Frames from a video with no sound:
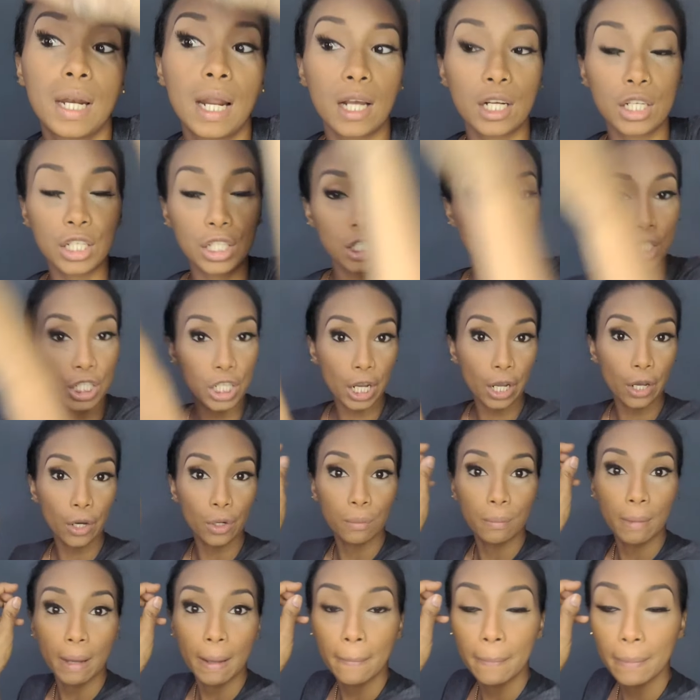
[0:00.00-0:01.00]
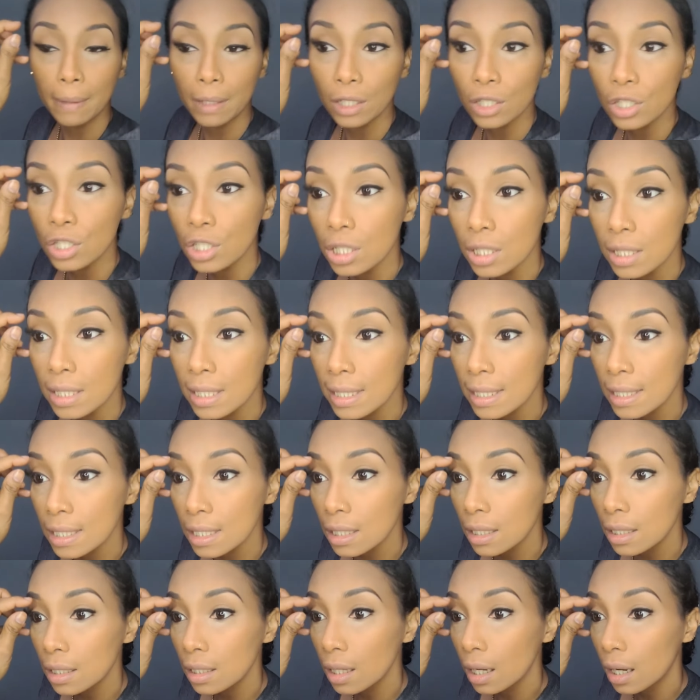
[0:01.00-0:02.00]
actually check out my page to
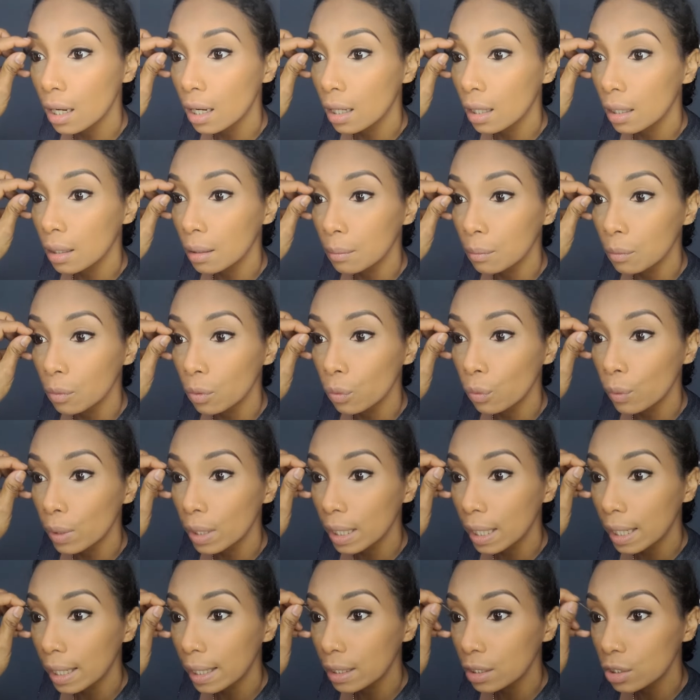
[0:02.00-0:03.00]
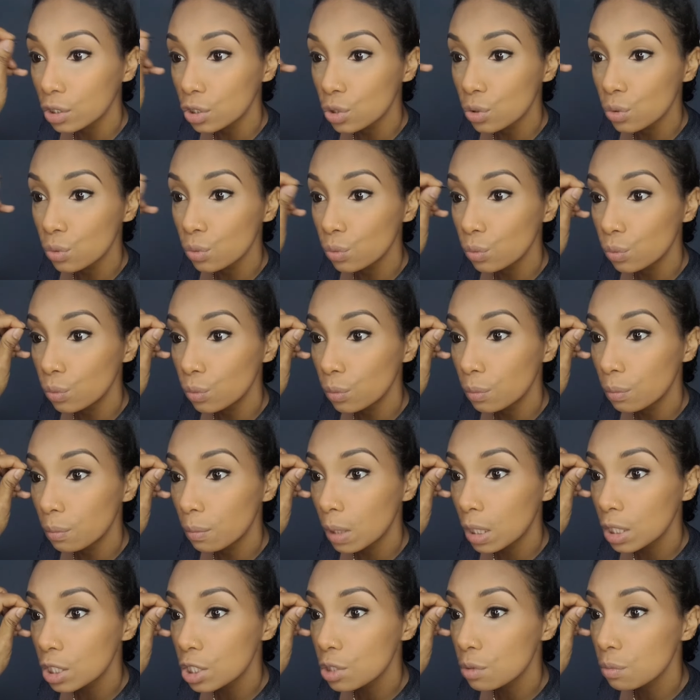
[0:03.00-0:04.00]
see when I do
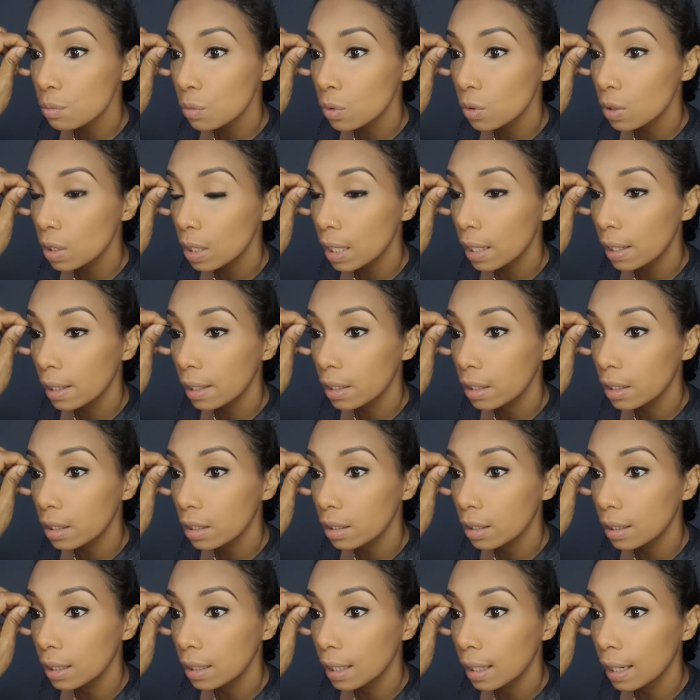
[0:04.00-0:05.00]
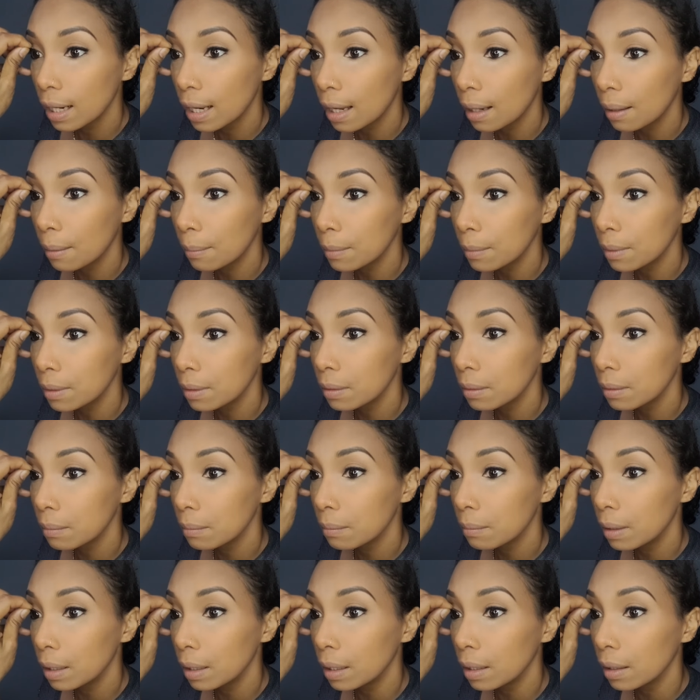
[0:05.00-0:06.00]
much more like glam
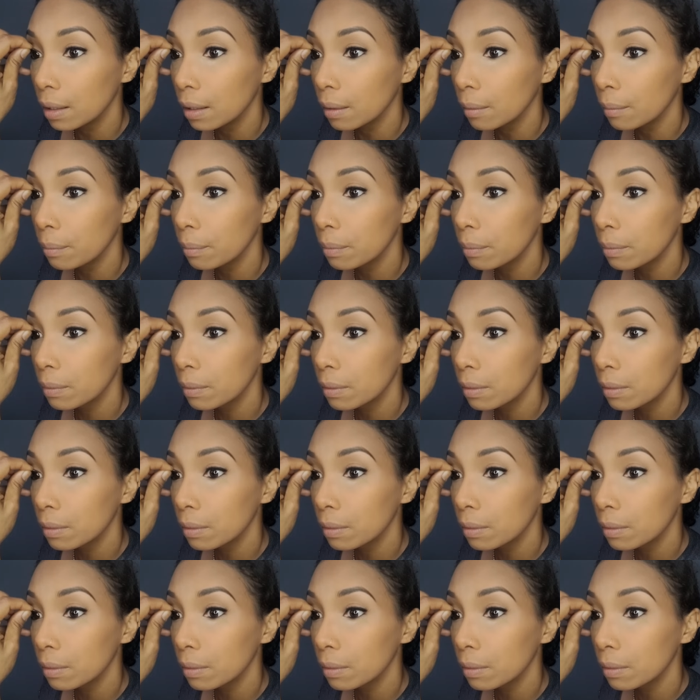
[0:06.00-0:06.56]
makeup.